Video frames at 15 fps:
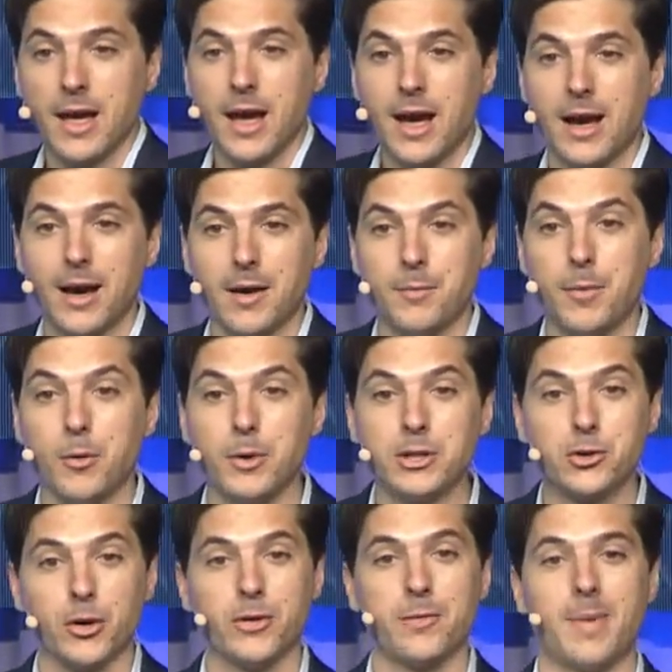But we
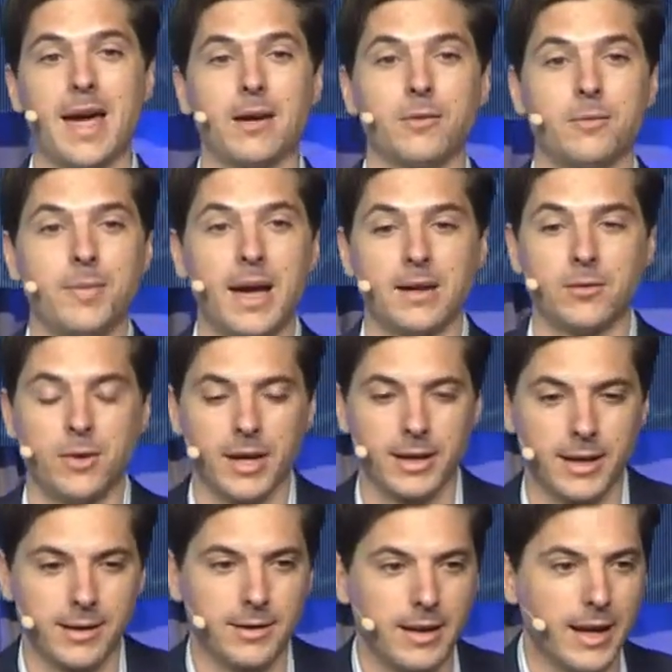joined the
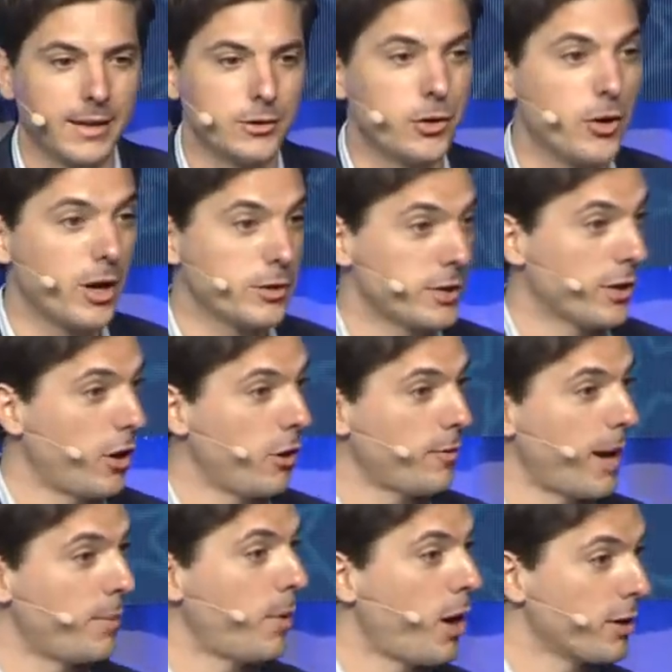bandwagon, and 2 years ago,
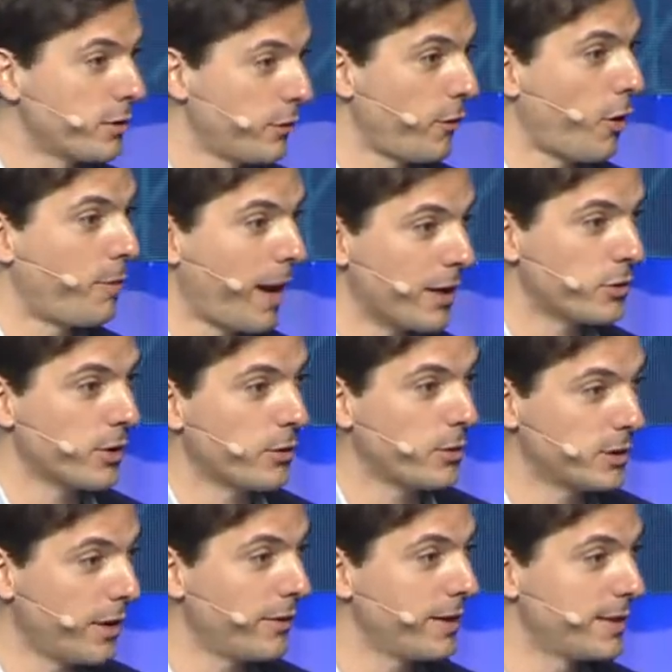my boss, Deval Patrick,
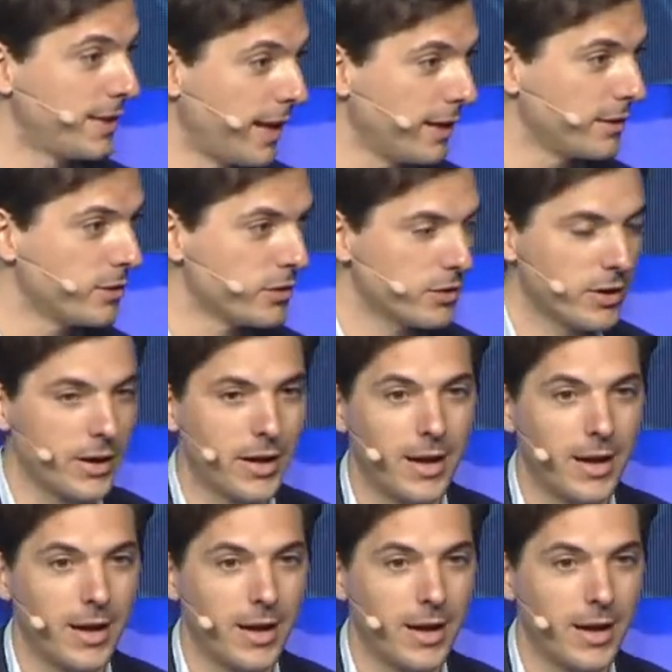was on the stage.